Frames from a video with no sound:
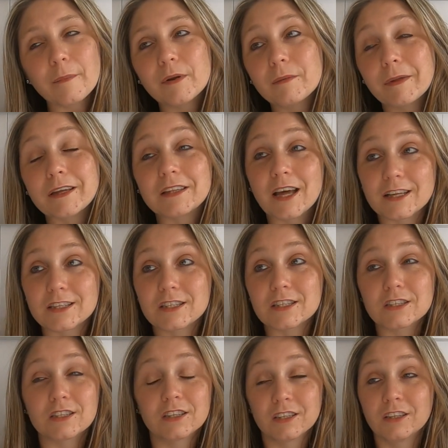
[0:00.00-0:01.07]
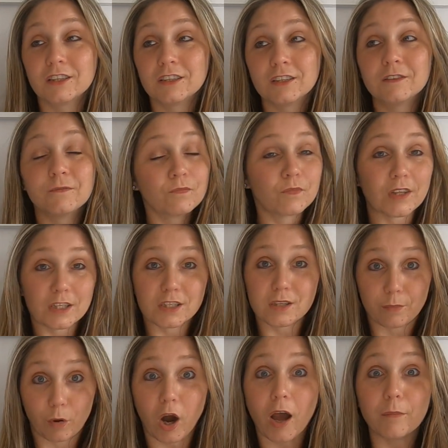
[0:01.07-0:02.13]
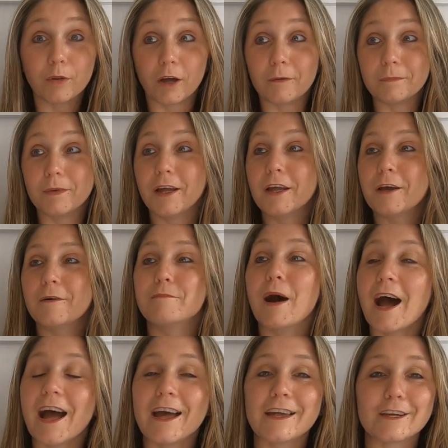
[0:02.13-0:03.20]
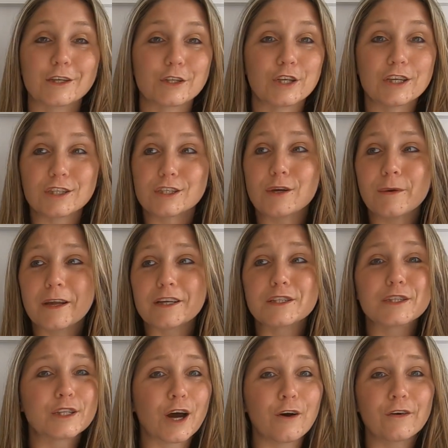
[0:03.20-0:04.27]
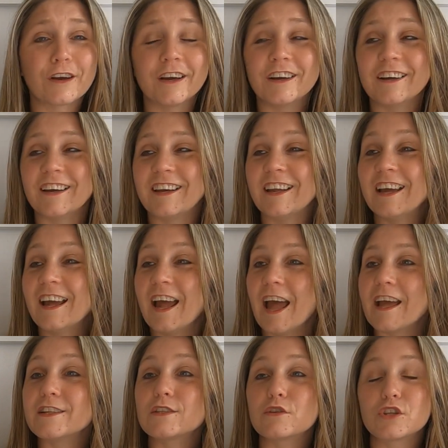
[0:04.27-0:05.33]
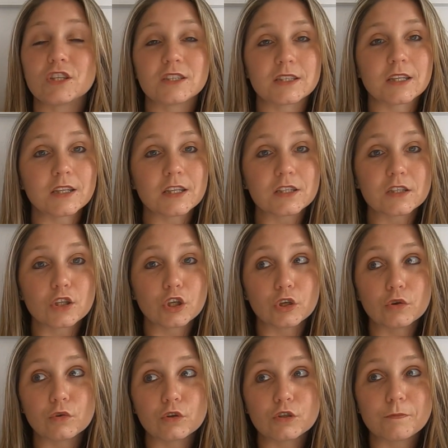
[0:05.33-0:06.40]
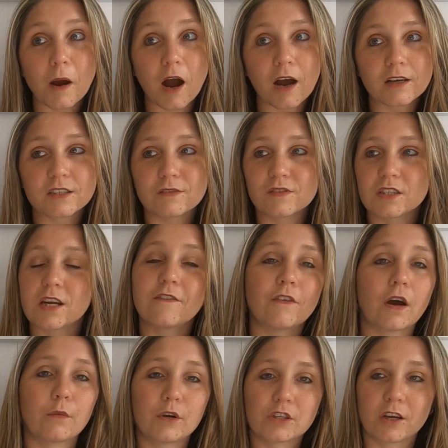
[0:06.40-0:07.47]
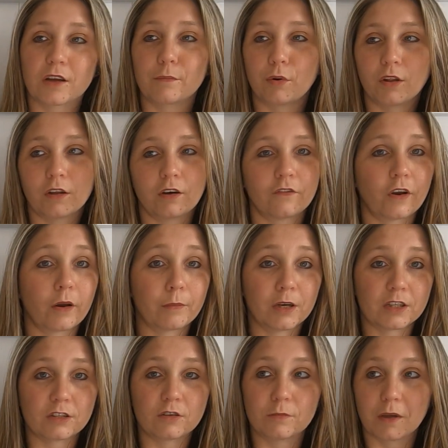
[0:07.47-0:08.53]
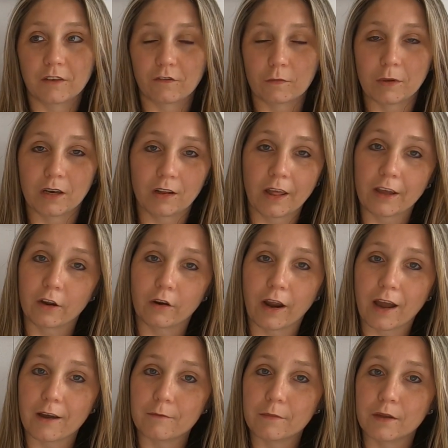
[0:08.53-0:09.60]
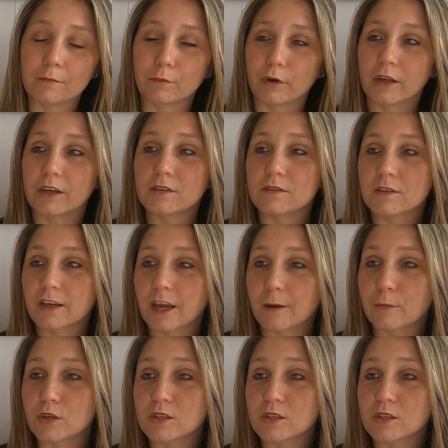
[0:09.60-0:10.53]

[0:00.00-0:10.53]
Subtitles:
And I'm like, that's the problem. But she's doing so good. And so she sent this huge box of stuff. I wish I could pull it over here, but it's too big for me to like grab and bring into the camera.